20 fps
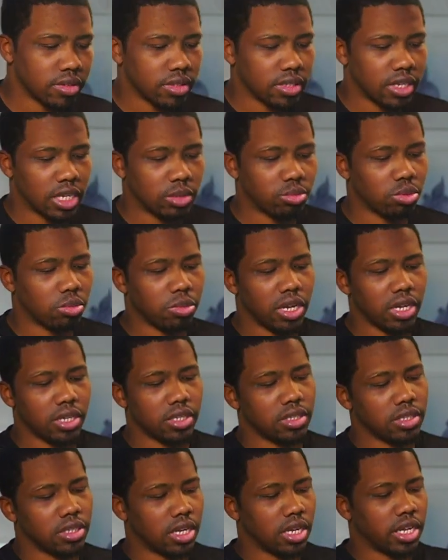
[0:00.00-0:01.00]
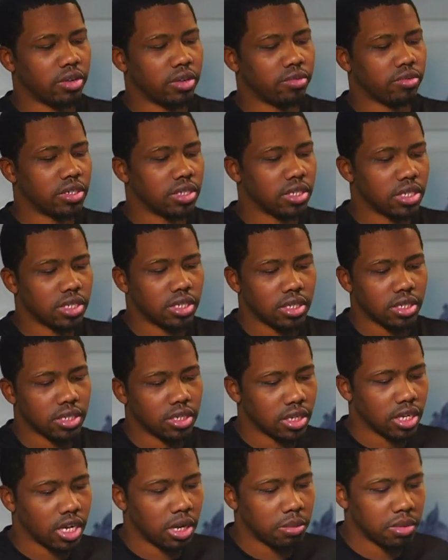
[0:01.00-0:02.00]
that's what make the lettering just
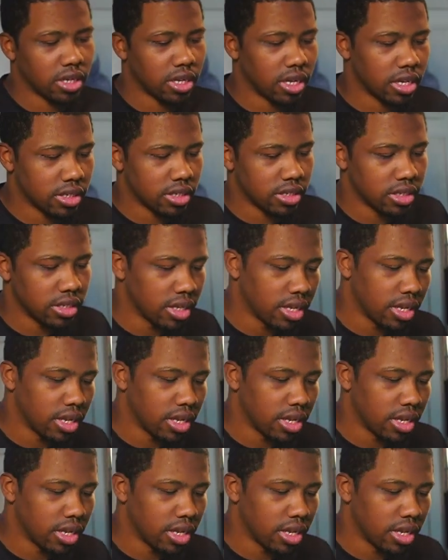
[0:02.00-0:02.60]
come together.